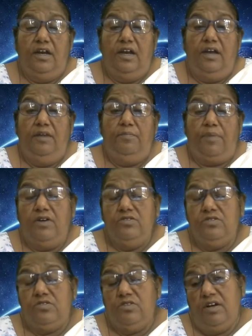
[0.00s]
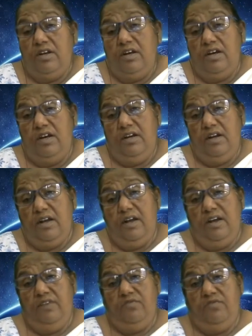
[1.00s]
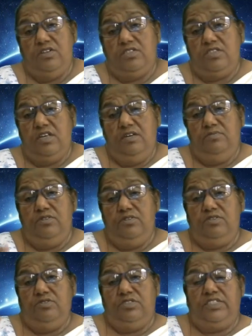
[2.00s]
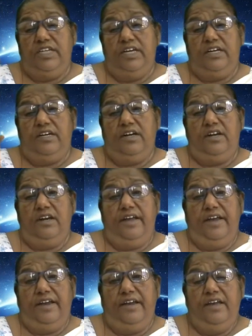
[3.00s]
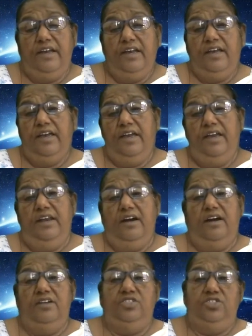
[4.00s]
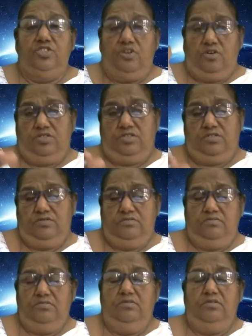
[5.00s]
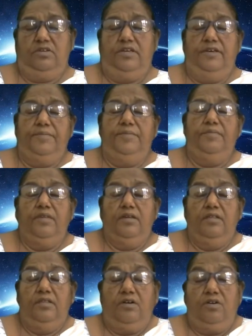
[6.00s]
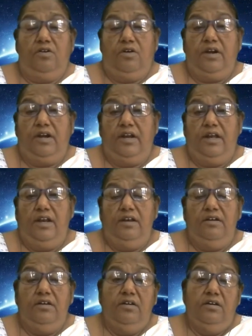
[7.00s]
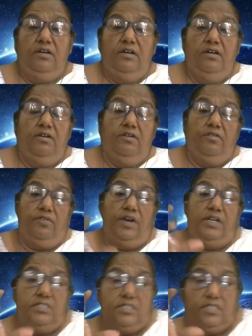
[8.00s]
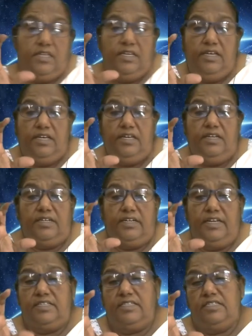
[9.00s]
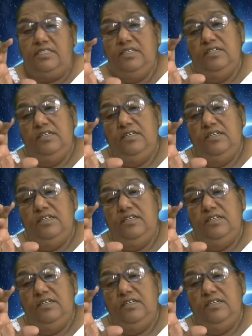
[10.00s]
and pounced on her and was able to take her leg in her jaws. Okay. The crocodile, once he takes